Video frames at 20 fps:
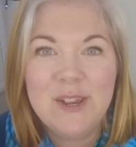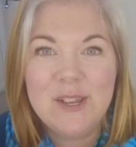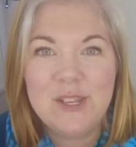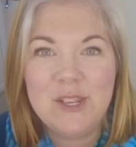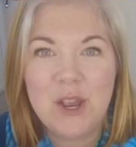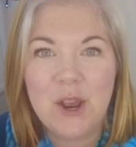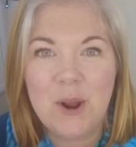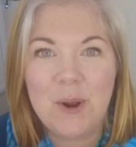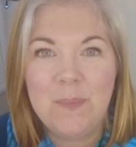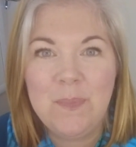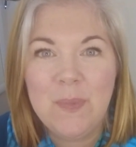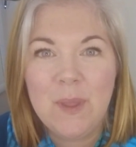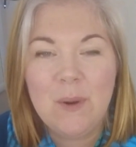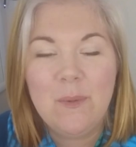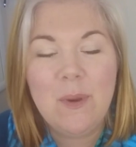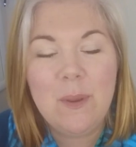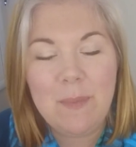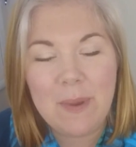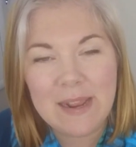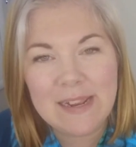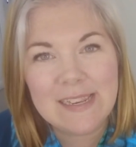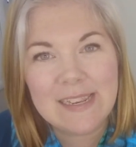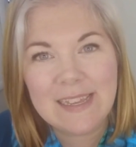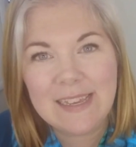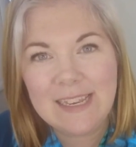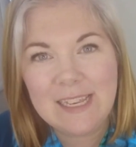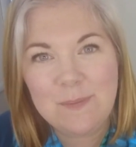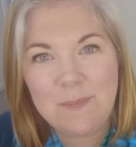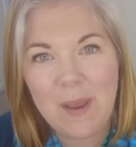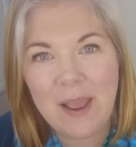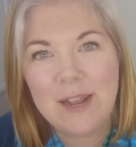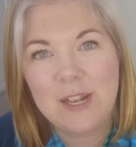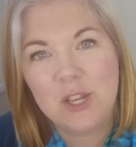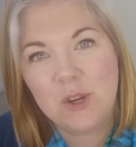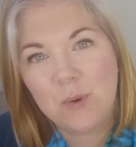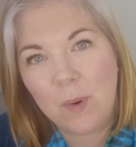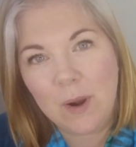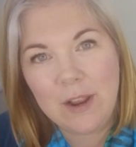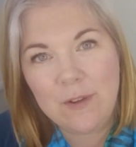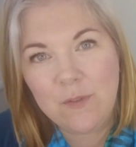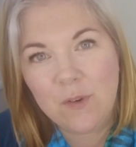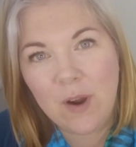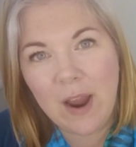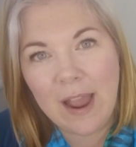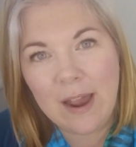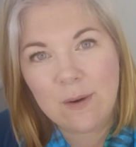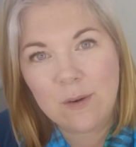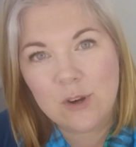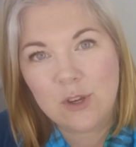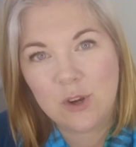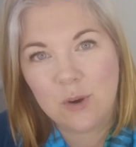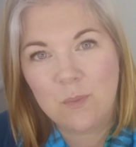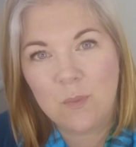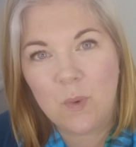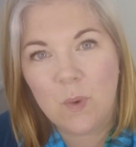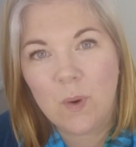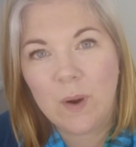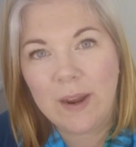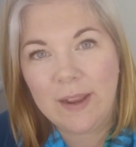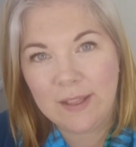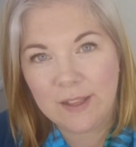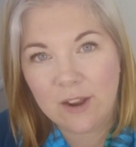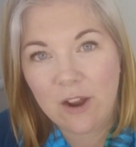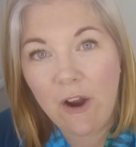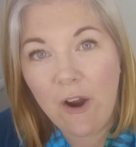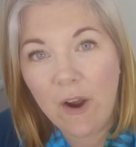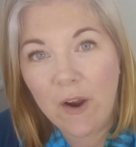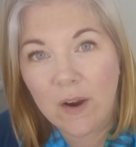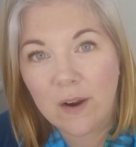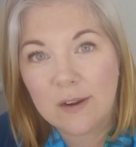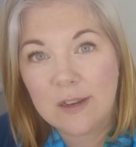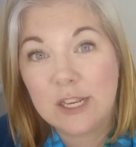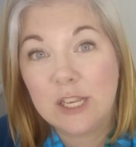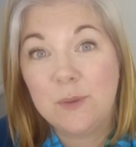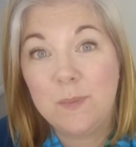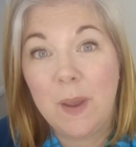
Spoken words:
So we basically spent 24 hours or more in the car to